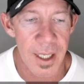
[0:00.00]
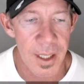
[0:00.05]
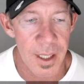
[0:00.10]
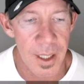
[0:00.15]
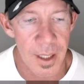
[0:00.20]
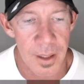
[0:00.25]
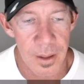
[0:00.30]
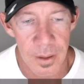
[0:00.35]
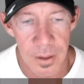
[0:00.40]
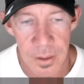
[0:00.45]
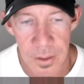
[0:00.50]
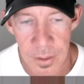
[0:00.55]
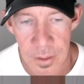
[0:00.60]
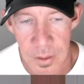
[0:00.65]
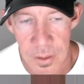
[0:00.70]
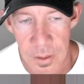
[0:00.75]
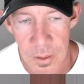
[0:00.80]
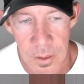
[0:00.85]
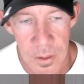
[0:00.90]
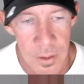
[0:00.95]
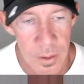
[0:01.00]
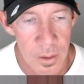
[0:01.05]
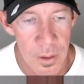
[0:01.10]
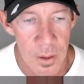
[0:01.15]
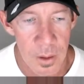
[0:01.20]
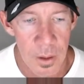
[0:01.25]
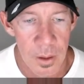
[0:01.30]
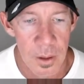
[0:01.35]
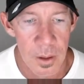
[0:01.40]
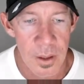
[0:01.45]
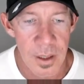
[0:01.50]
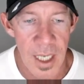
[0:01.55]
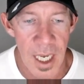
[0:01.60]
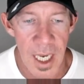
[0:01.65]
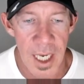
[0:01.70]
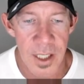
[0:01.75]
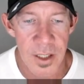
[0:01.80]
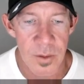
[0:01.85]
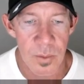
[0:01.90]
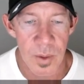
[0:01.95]
the
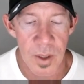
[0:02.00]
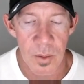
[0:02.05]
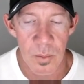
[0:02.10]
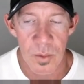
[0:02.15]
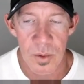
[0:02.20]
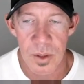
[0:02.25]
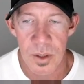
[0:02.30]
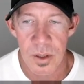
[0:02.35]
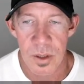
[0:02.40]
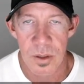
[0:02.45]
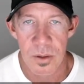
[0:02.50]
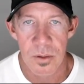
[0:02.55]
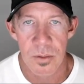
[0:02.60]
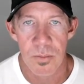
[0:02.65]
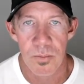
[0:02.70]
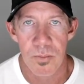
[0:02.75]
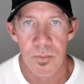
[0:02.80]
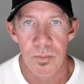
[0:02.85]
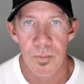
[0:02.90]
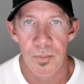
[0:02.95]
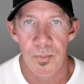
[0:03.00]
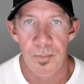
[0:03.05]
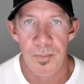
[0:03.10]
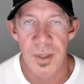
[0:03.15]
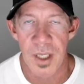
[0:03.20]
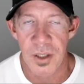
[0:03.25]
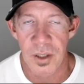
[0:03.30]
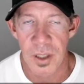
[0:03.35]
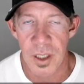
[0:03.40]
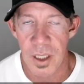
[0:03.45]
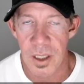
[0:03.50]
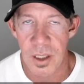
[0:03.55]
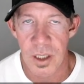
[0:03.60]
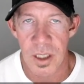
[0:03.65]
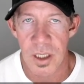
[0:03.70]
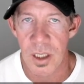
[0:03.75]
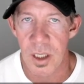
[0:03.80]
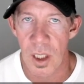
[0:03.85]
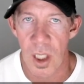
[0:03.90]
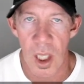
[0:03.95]
days when it was potentially
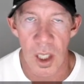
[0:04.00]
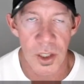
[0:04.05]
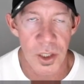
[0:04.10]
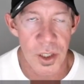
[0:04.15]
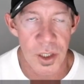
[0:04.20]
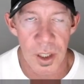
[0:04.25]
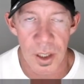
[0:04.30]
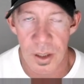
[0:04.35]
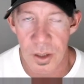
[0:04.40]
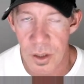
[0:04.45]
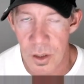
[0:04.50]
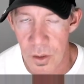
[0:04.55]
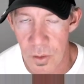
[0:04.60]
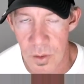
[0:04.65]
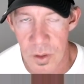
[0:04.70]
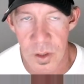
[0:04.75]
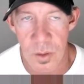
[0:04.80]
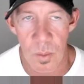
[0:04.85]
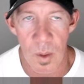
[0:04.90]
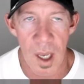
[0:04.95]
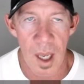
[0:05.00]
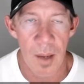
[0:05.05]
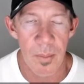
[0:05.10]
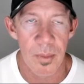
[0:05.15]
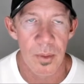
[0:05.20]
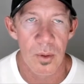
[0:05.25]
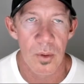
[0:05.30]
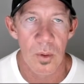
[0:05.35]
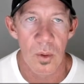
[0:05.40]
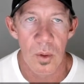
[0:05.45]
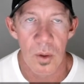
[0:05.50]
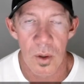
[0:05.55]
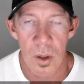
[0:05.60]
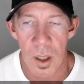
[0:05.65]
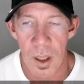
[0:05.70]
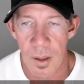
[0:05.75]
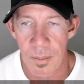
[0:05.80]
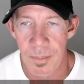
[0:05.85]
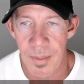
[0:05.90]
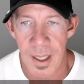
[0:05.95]
just launched on Uniswap or
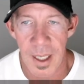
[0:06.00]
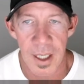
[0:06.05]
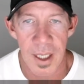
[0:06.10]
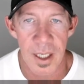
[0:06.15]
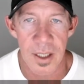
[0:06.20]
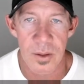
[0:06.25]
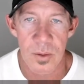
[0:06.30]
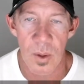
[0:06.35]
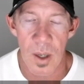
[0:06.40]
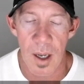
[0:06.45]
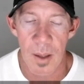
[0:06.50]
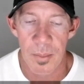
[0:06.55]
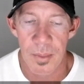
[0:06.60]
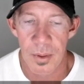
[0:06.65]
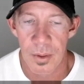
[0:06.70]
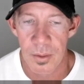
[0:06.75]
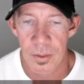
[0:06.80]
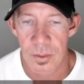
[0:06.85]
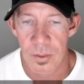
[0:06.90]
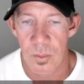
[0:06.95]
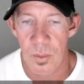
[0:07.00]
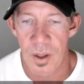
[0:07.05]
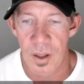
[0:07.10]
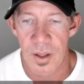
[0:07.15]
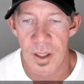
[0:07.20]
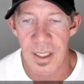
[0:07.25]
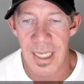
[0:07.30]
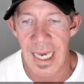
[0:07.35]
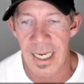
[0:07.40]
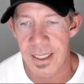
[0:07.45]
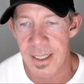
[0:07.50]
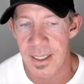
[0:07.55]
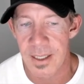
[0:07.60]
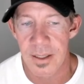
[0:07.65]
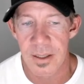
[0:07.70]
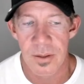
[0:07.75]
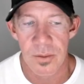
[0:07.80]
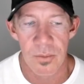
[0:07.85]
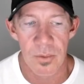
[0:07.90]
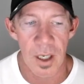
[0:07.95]
on PancakeSwap, one of the
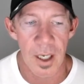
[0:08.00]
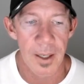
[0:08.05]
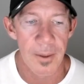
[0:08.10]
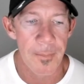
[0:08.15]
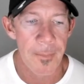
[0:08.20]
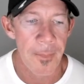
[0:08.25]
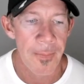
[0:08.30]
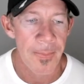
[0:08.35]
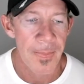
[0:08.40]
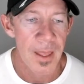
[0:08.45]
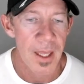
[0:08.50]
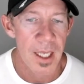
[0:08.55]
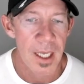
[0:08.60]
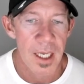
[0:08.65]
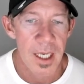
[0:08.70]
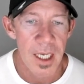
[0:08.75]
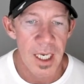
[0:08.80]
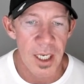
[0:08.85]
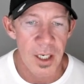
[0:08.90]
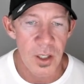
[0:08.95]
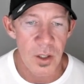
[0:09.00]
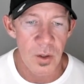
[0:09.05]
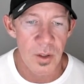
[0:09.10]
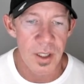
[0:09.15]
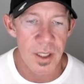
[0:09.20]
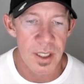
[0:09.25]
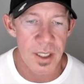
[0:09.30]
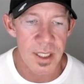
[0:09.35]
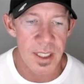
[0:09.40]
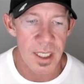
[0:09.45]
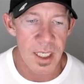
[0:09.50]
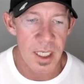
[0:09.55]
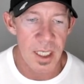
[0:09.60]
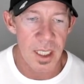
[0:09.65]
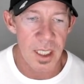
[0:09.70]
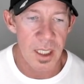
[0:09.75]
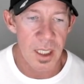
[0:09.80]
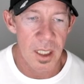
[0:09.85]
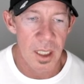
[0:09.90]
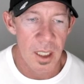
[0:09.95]
dexes, right? And you can
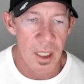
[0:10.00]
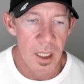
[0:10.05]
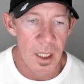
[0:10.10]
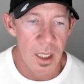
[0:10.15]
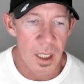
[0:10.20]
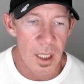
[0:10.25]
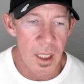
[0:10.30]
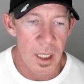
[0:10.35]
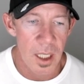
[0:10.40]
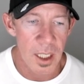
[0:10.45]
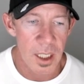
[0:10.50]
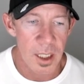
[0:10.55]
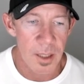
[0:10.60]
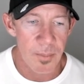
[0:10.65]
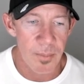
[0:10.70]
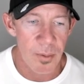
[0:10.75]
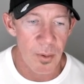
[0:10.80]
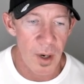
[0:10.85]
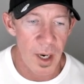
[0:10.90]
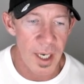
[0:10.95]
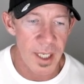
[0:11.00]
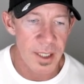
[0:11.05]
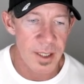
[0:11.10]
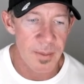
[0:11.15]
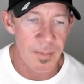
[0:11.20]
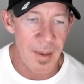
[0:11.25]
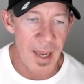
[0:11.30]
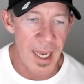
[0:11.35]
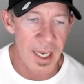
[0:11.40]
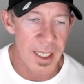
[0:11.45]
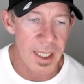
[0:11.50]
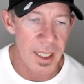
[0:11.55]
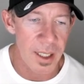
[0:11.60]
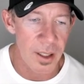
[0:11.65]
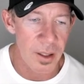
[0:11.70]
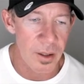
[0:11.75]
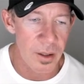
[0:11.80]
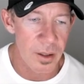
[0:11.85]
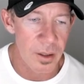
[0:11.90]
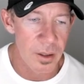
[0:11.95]
see like the price back
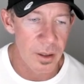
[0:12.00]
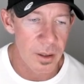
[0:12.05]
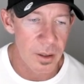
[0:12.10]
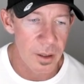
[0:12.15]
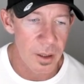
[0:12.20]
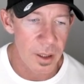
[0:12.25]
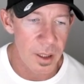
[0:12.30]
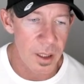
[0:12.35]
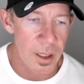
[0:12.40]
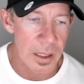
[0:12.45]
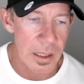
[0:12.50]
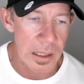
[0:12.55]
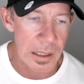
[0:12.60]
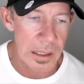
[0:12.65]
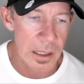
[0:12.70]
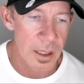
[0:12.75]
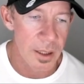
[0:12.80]
here in